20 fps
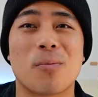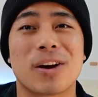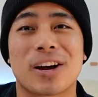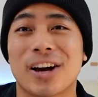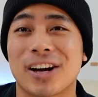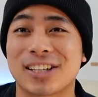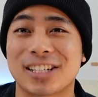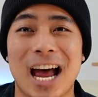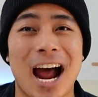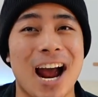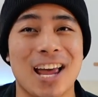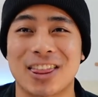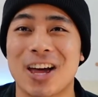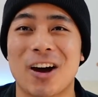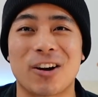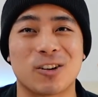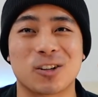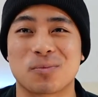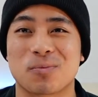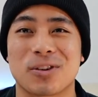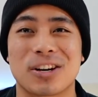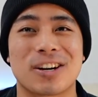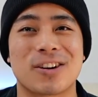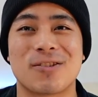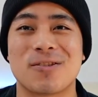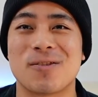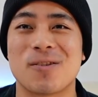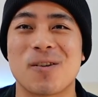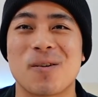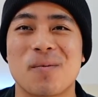Because I thought it was pretty
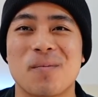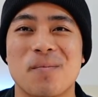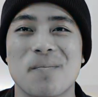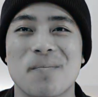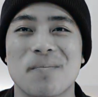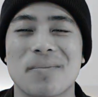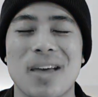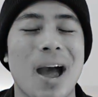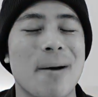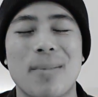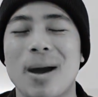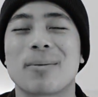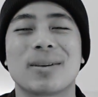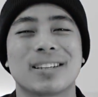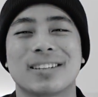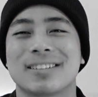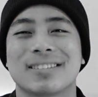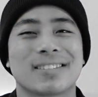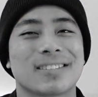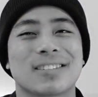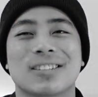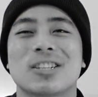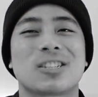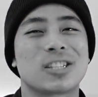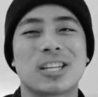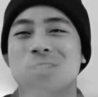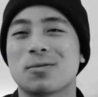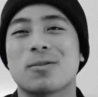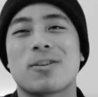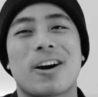cool. I mean, just
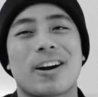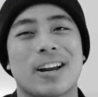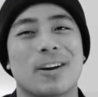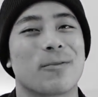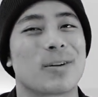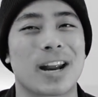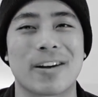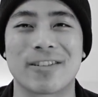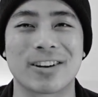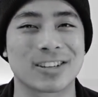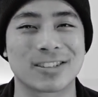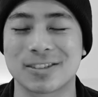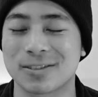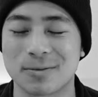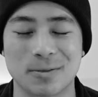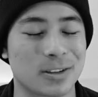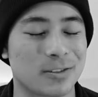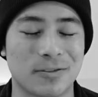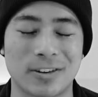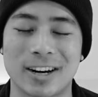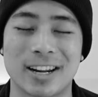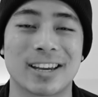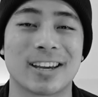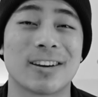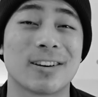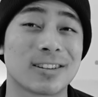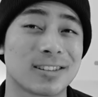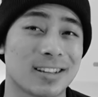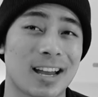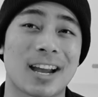disregard it, whatever, it's, it's funny.
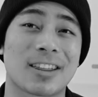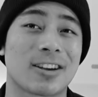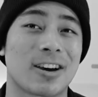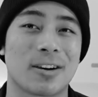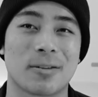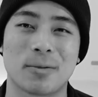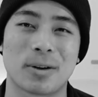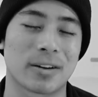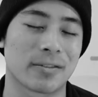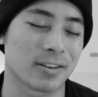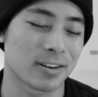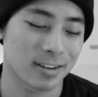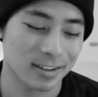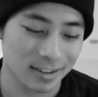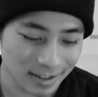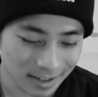It, I thought, whatever.